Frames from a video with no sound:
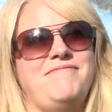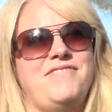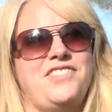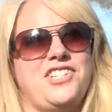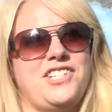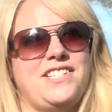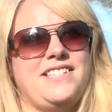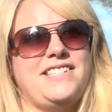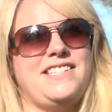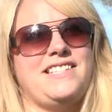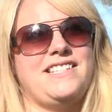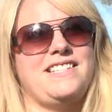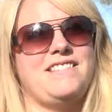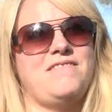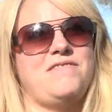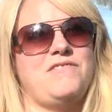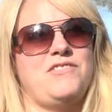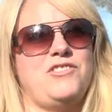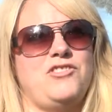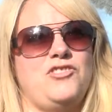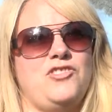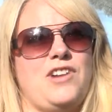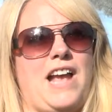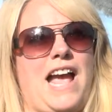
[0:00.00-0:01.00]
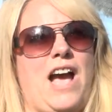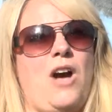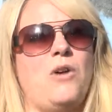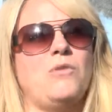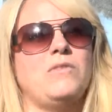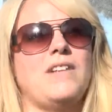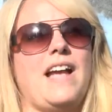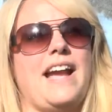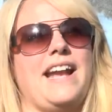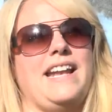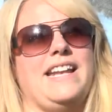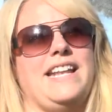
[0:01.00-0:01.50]
just
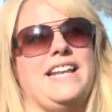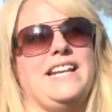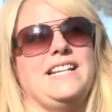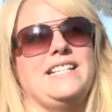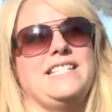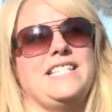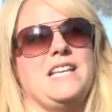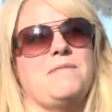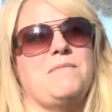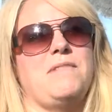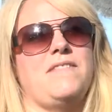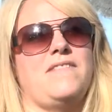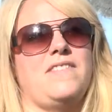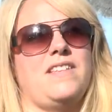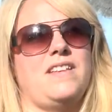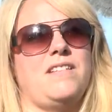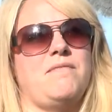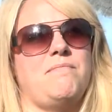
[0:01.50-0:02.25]
outlining some of the